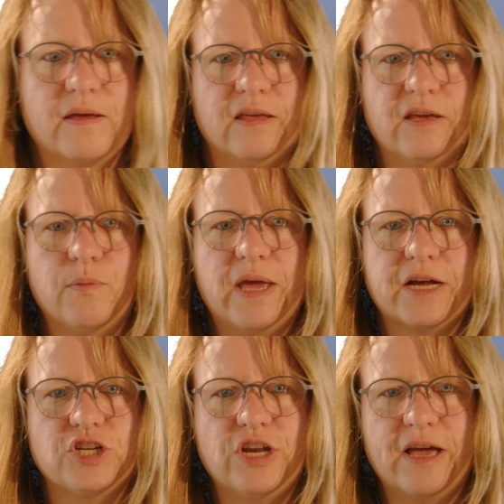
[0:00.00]
here we
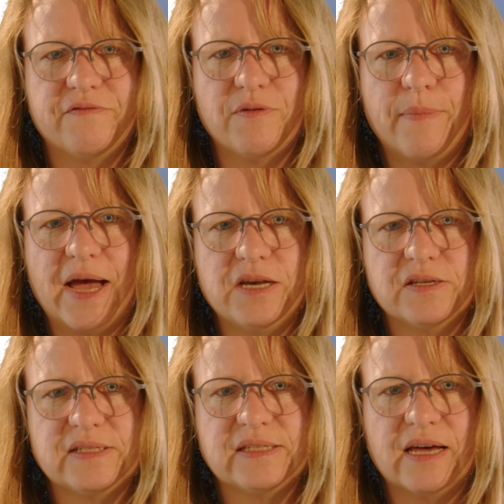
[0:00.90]
actually have a
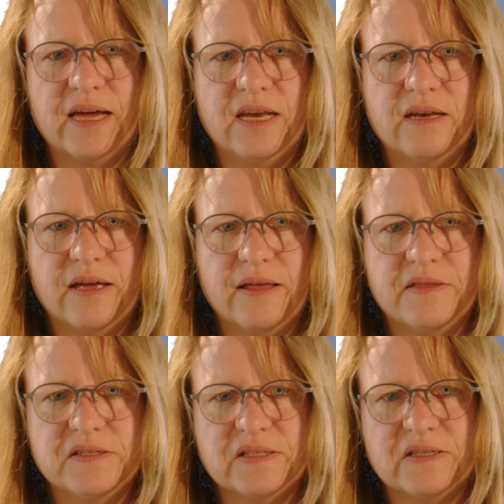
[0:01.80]
minus sign, and
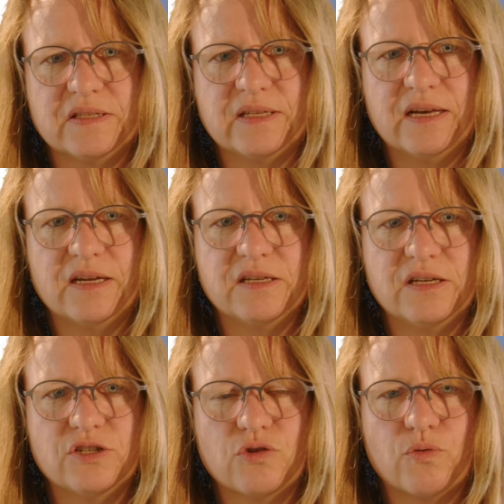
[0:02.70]
this is the standard
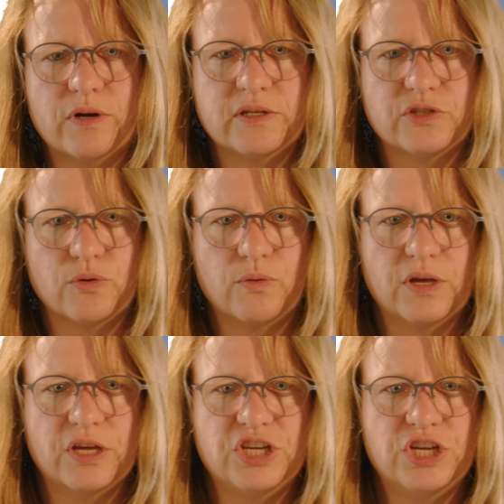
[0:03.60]
integral. So
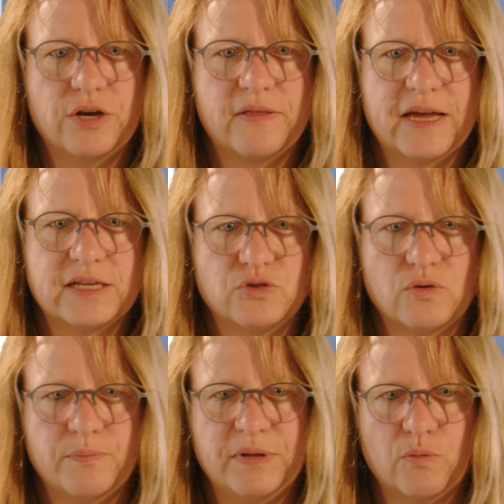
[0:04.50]
here there has
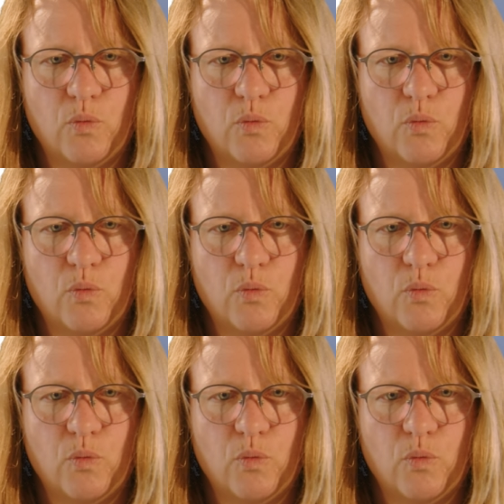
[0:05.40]
to be